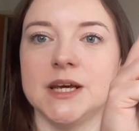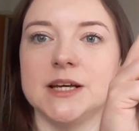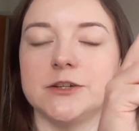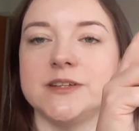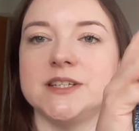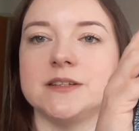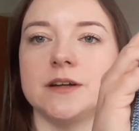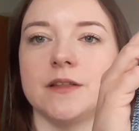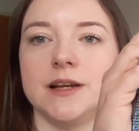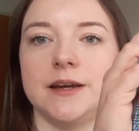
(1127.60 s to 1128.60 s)
this is
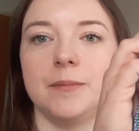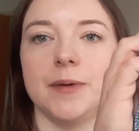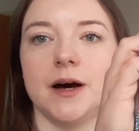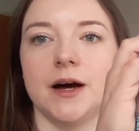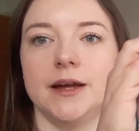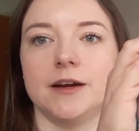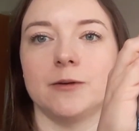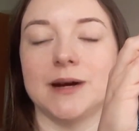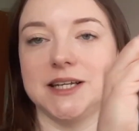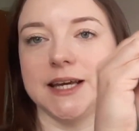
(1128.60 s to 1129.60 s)
another linen by
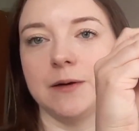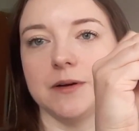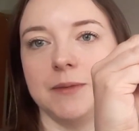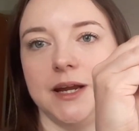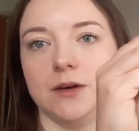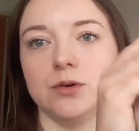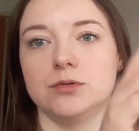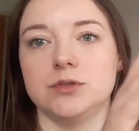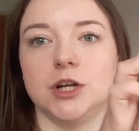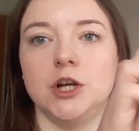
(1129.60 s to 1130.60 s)
Chromatic Alchemy
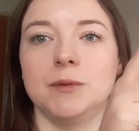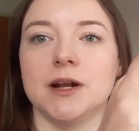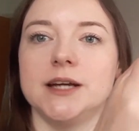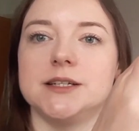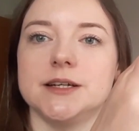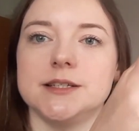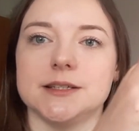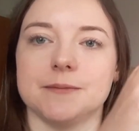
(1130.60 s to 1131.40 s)
called Cumulitis.